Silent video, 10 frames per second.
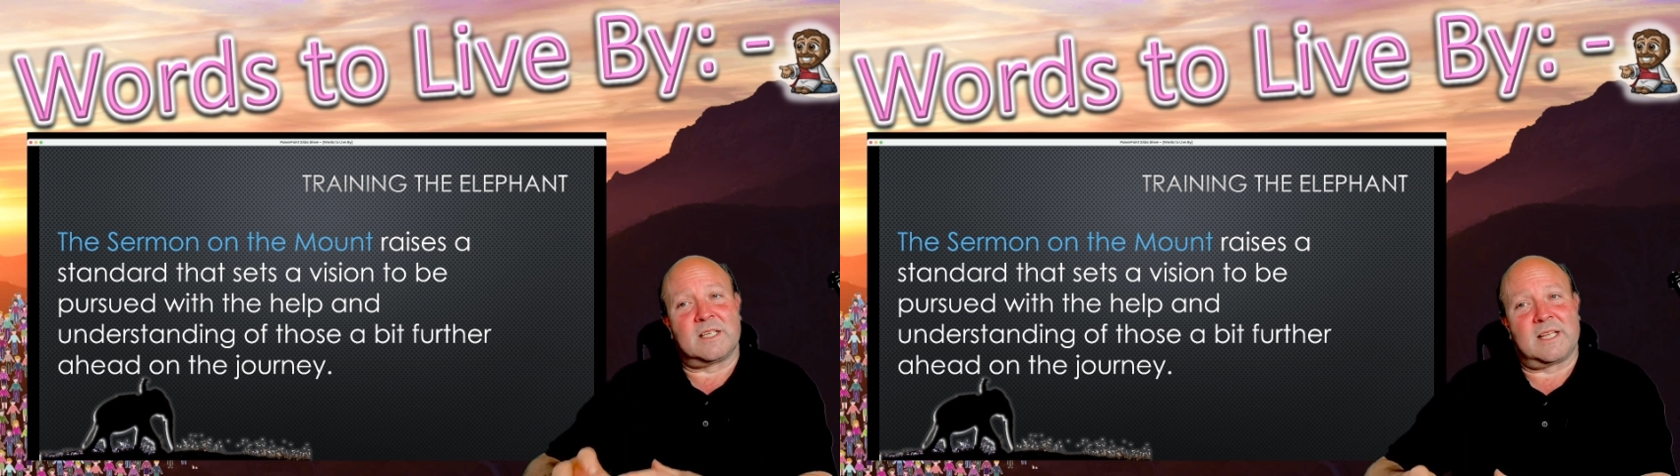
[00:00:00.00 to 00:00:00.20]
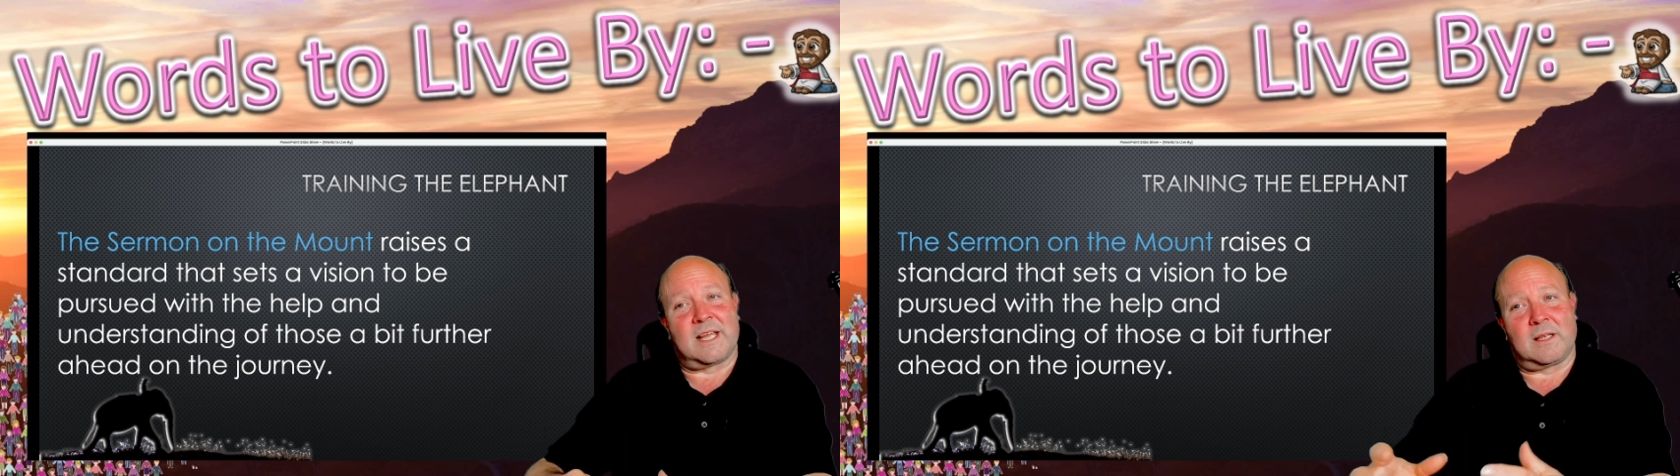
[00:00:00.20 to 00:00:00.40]

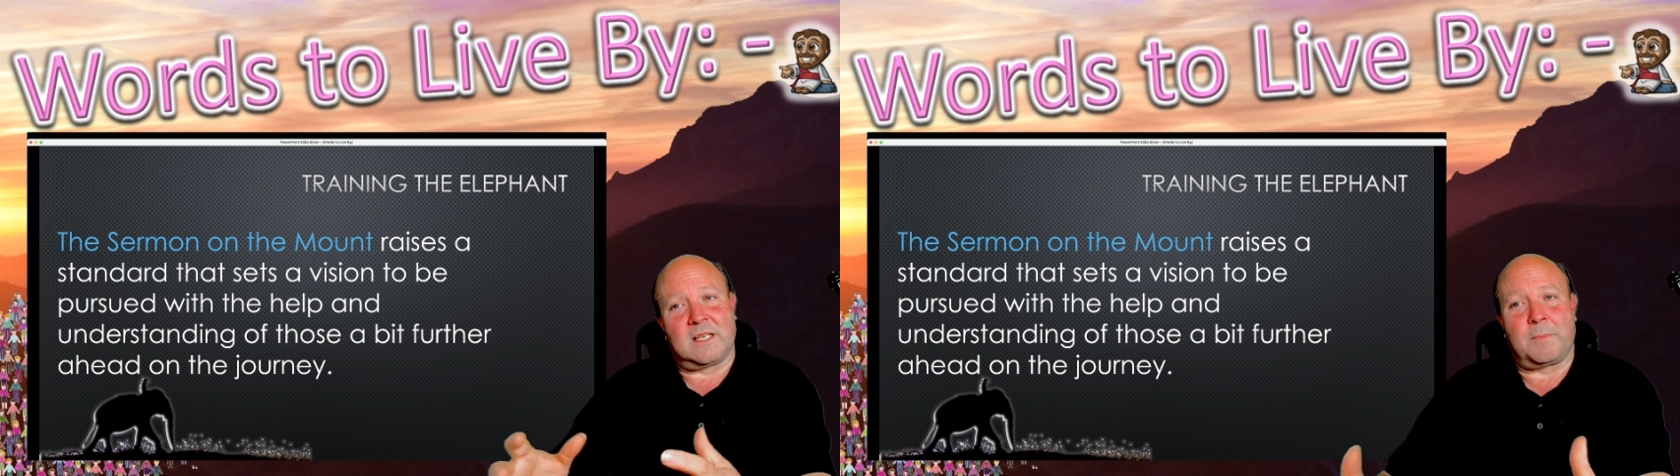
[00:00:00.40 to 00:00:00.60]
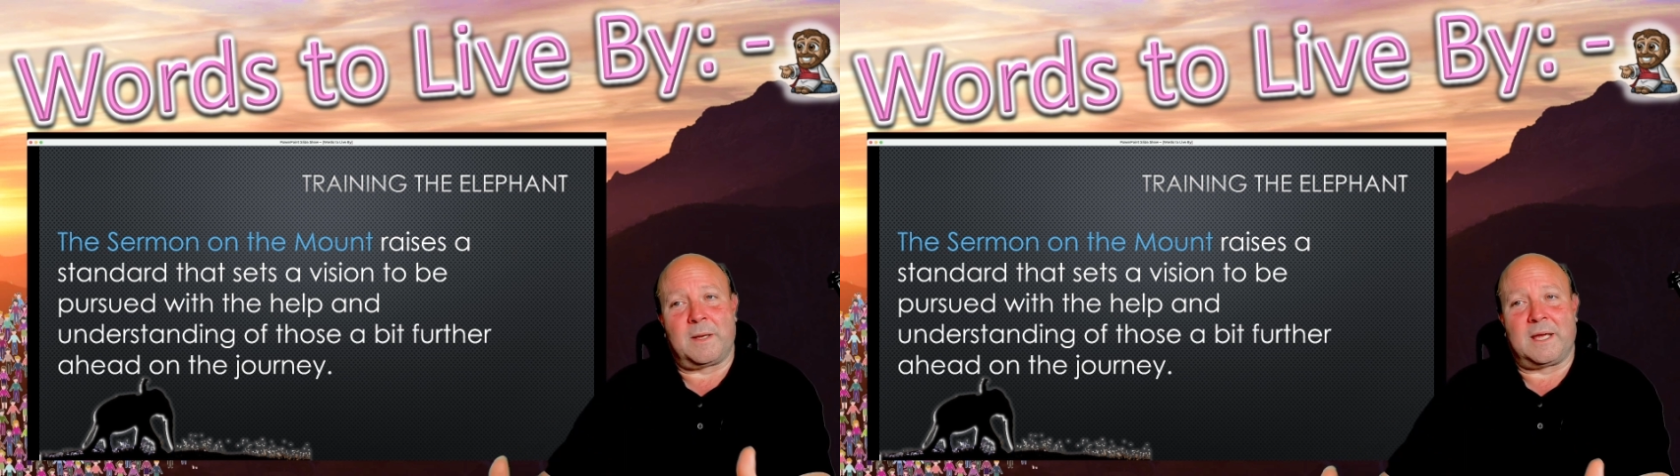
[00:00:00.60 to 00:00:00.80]
and then
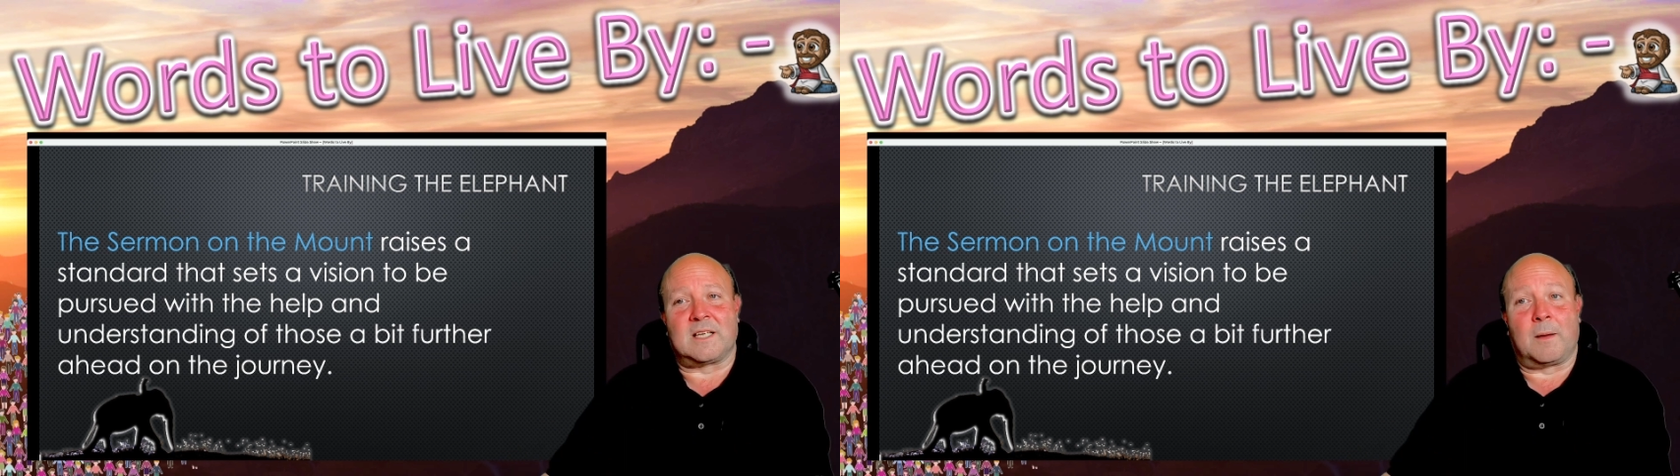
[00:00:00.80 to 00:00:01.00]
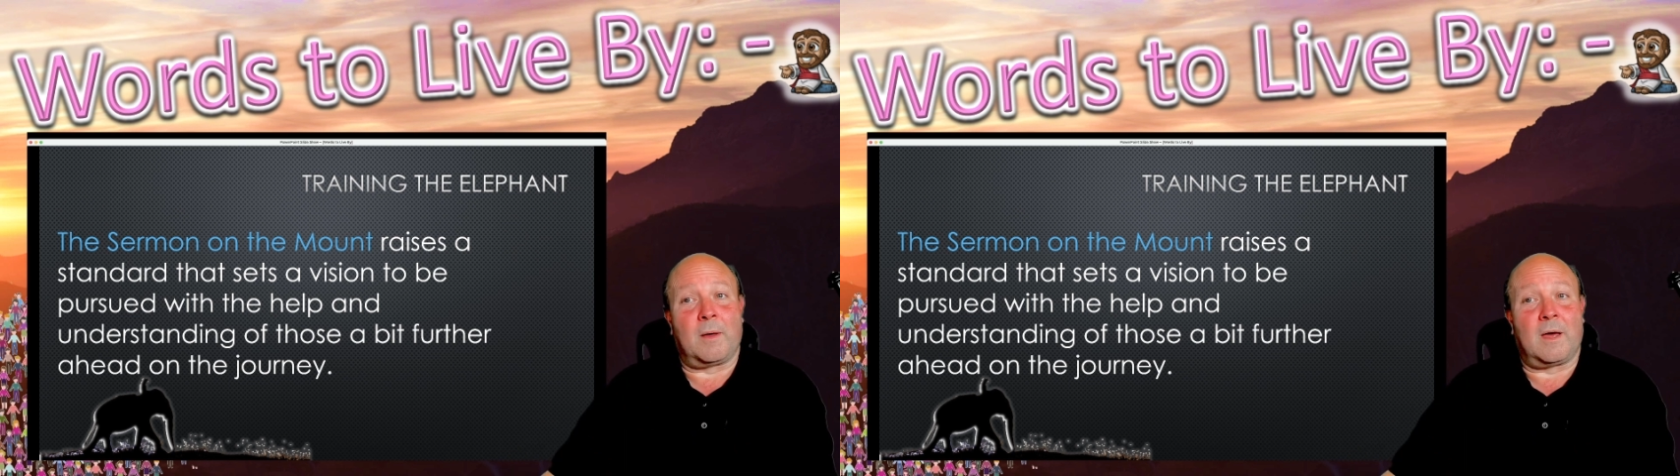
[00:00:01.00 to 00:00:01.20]
it's picked
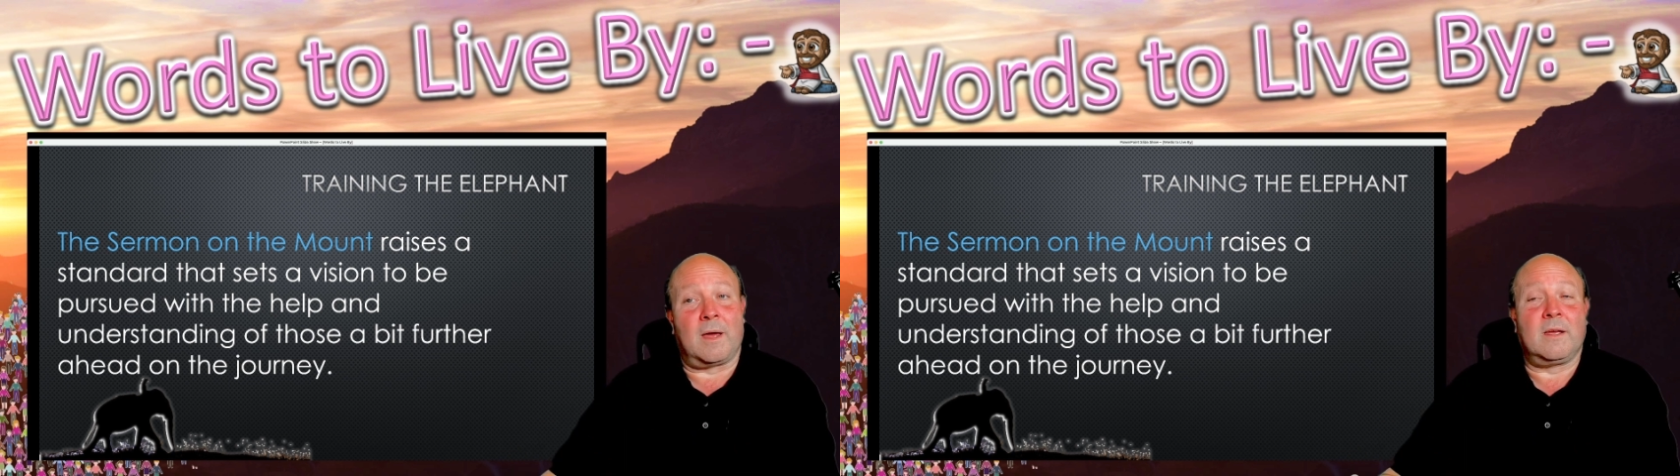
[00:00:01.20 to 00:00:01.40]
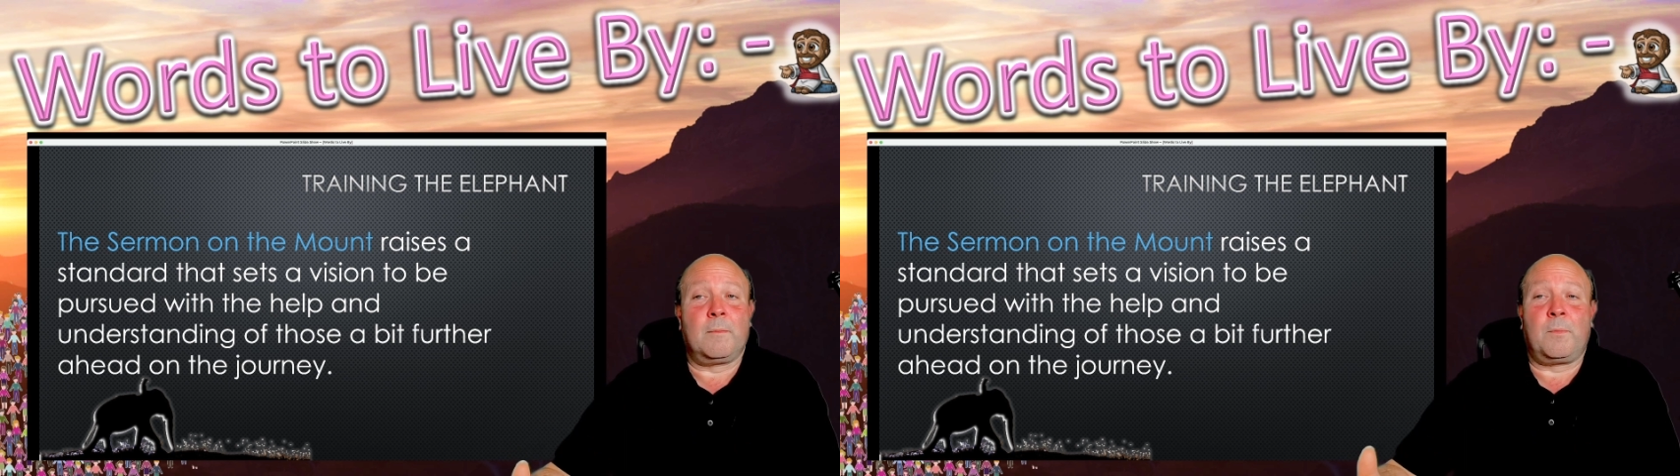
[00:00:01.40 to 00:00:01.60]
up by
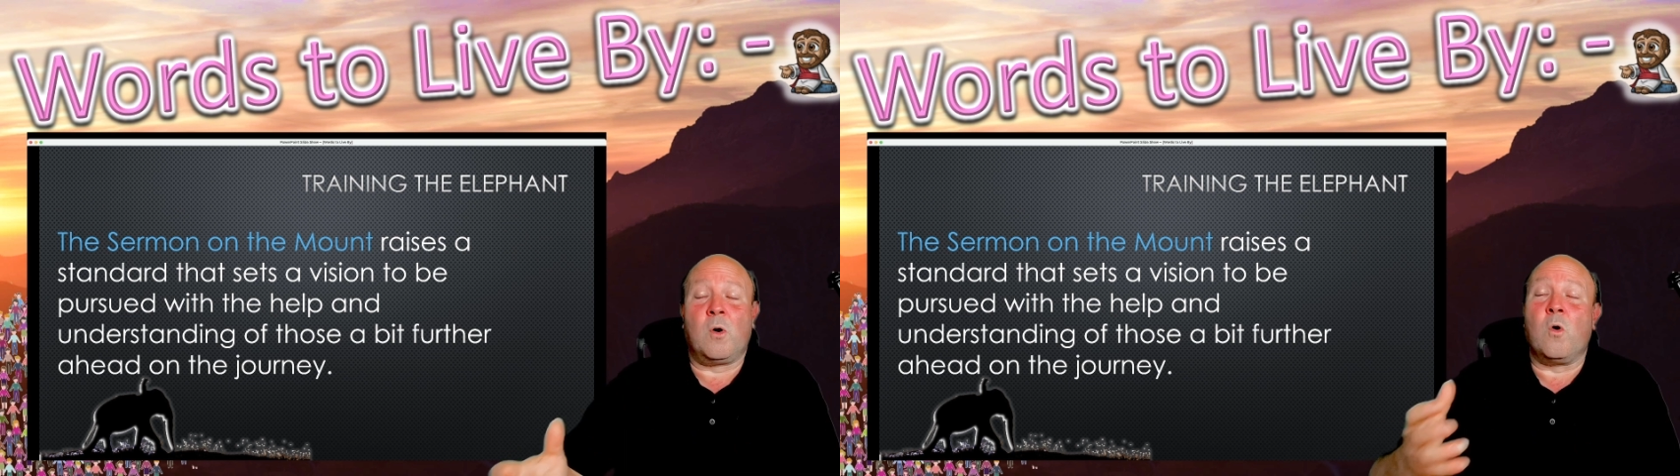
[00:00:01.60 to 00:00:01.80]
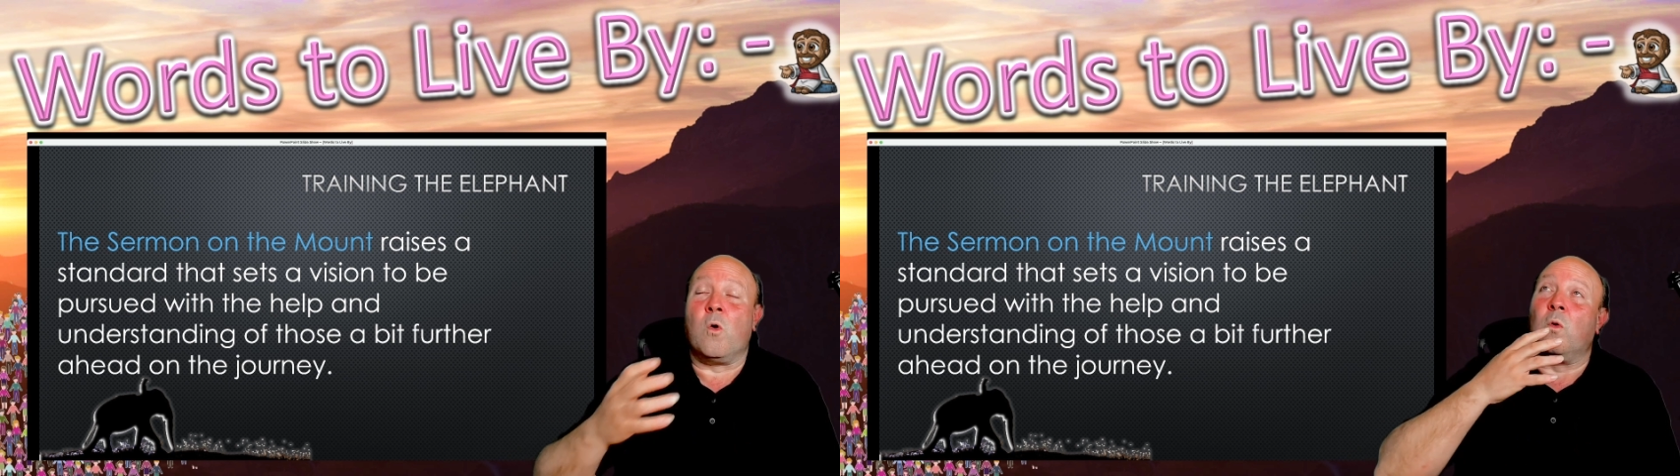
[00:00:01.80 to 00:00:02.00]

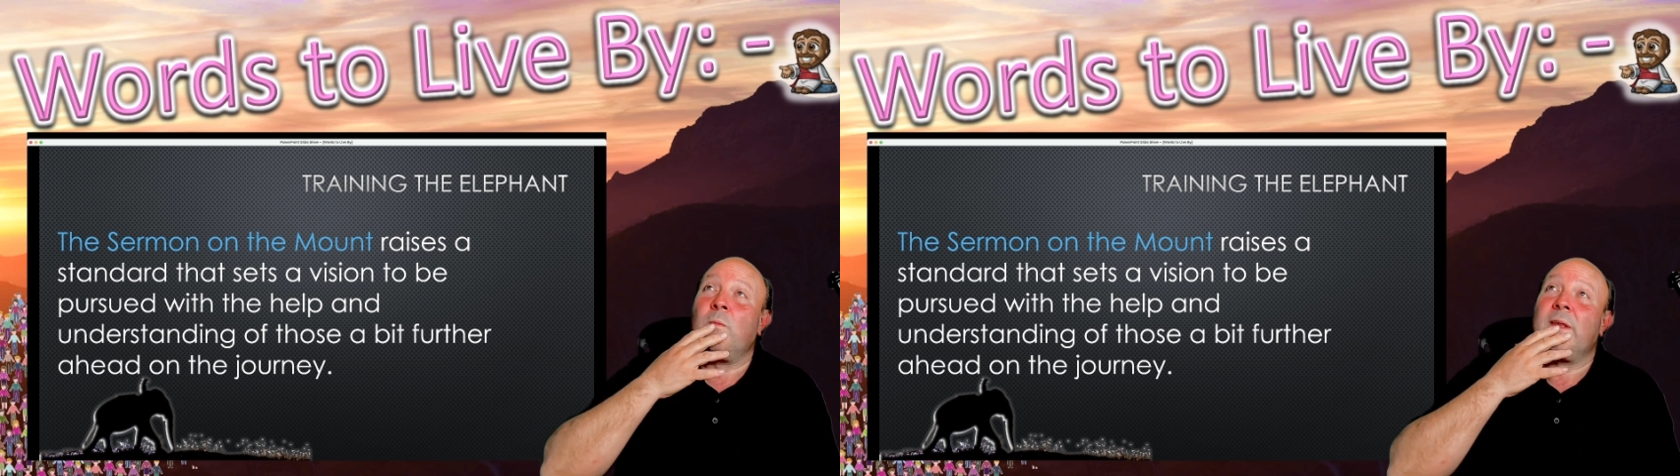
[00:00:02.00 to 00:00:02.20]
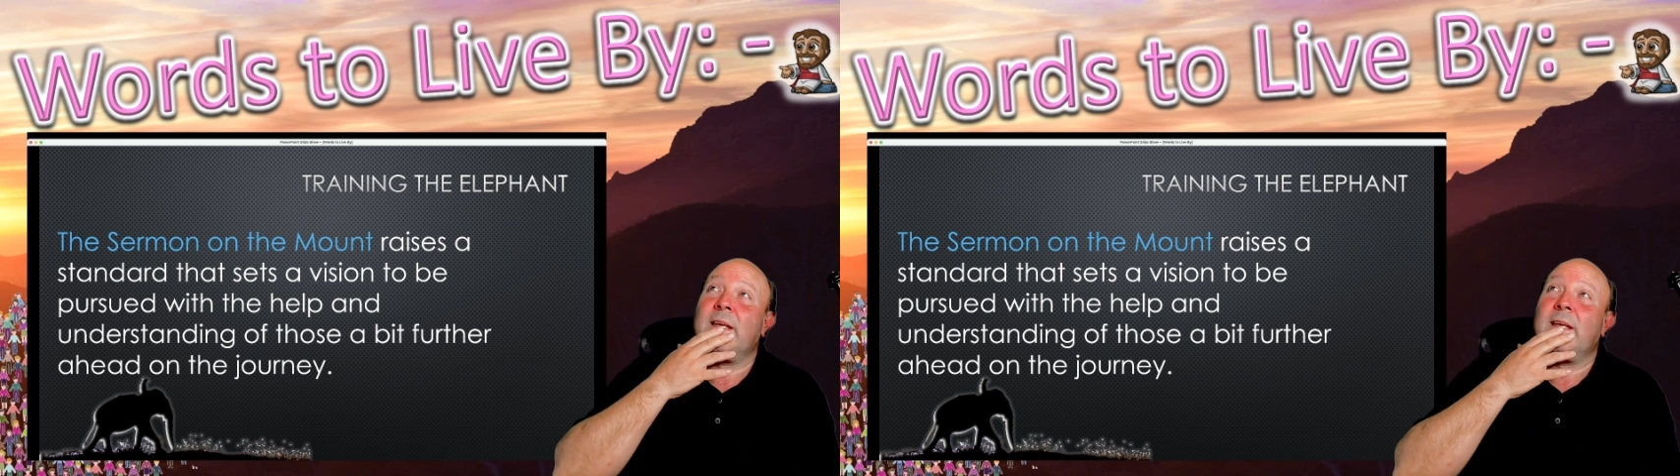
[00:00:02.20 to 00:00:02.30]
Paul.